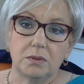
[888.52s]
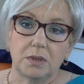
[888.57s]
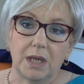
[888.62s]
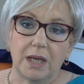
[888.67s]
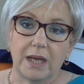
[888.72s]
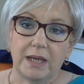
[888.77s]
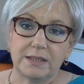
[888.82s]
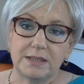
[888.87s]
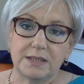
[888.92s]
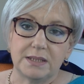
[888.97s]

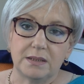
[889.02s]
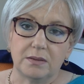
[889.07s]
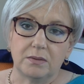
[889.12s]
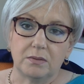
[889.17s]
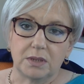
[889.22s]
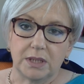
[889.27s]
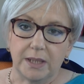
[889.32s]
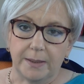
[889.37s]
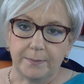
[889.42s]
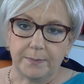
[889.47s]
I still
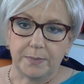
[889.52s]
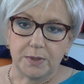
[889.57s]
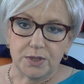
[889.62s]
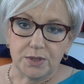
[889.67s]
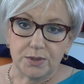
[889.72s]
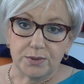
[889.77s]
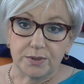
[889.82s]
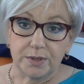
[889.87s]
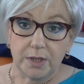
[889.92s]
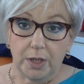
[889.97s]
can
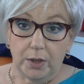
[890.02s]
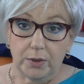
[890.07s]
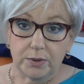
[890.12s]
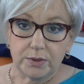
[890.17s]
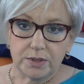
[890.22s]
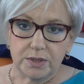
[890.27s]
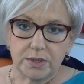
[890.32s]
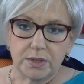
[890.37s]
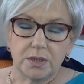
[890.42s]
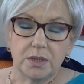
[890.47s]
produce
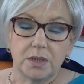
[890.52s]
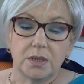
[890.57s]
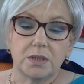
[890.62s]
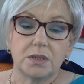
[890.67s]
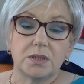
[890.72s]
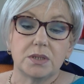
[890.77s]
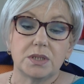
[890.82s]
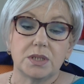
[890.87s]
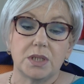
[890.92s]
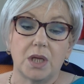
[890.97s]
clots.
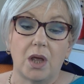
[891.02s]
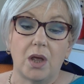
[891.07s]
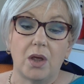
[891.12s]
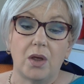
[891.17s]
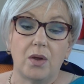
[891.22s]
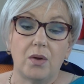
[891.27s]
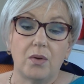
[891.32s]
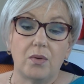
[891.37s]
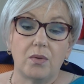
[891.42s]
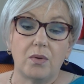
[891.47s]

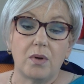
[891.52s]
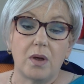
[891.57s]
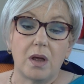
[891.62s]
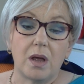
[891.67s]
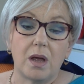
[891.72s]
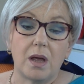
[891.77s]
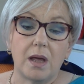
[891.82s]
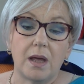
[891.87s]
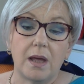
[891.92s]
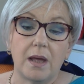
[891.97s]
So
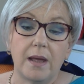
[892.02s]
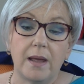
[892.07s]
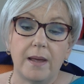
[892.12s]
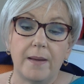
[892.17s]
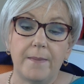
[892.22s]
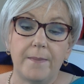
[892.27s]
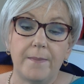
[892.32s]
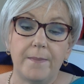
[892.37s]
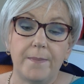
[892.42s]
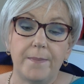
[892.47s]

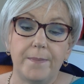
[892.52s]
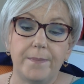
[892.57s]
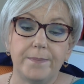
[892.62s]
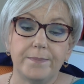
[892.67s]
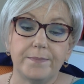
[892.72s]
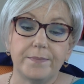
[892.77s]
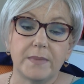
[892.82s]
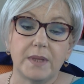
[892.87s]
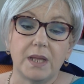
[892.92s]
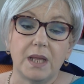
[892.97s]

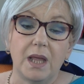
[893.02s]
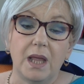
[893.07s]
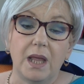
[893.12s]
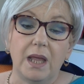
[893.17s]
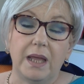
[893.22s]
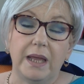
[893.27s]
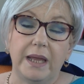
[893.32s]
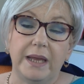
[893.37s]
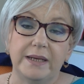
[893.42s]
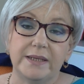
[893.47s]

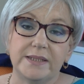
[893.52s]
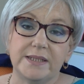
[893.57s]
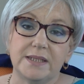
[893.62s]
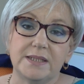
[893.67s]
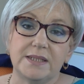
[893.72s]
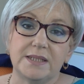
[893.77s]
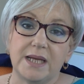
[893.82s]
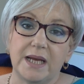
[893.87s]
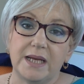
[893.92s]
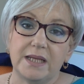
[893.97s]
it
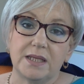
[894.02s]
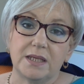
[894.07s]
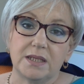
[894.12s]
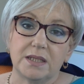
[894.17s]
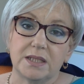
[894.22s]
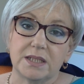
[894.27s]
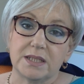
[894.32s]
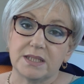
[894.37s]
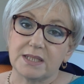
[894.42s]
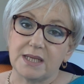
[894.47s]
did say
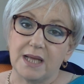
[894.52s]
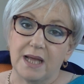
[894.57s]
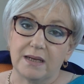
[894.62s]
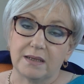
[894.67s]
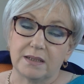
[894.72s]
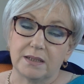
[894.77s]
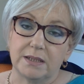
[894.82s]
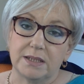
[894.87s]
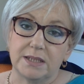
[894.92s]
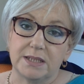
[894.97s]
that the
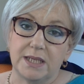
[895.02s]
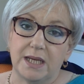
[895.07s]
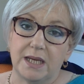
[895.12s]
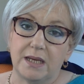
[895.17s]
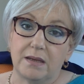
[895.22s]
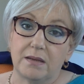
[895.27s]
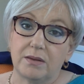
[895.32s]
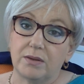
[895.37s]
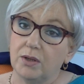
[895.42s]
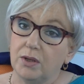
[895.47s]
scan can
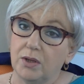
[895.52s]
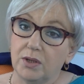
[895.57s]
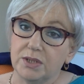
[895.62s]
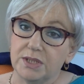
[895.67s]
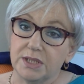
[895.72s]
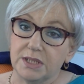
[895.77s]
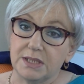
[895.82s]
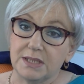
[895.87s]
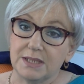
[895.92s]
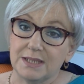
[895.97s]
take
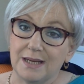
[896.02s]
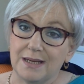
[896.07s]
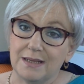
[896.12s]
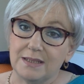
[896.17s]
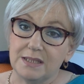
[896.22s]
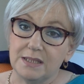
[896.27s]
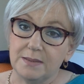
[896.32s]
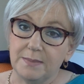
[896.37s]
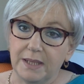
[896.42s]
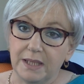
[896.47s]
30 to
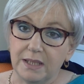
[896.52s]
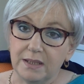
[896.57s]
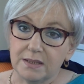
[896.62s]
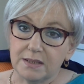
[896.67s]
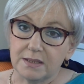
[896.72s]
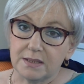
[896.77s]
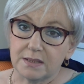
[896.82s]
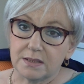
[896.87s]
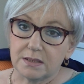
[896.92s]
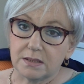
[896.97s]
90
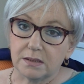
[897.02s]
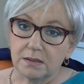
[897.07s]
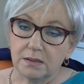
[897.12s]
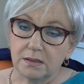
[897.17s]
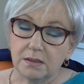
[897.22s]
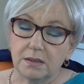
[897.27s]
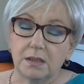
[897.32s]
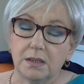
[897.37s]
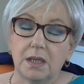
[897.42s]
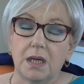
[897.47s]
minutes.
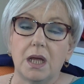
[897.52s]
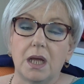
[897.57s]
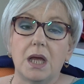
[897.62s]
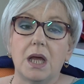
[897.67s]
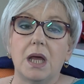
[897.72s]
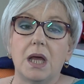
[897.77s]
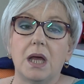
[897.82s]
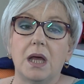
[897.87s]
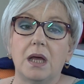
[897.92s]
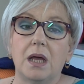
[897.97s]

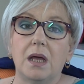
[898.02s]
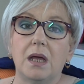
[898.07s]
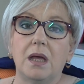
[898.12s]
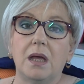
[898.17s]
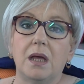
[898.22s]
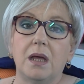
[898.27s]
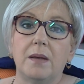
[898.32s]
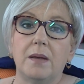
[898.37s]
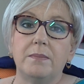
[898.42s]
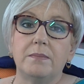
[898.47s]

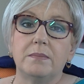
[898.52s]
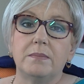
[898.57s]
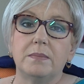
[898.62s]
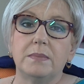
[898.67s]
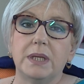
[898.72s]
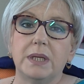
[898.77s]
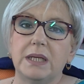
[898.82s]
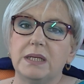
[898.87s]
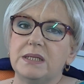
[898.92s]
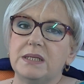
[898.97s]

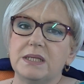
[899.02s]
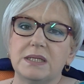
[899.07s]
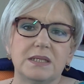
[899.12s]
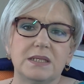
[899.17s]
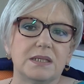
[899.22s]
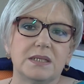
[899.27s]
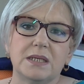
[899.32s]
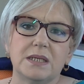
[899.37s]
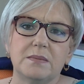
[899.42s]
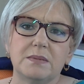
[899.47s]
It
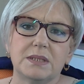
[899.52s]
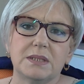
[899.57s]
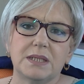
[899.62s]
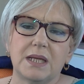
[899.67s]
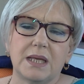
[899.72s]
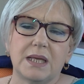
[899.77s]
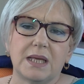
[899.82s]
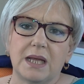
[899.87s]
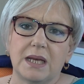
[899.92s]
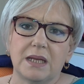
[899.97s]
didn't seem to
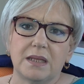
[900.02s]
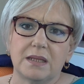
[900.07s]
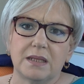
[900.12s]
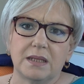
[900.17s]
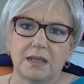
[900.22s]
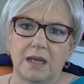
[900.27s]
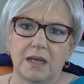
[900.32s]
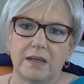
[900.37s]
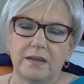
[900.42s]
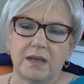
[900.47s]
take anything
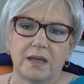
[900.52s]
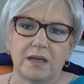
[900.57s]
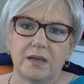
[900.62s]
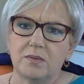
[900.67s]
like that.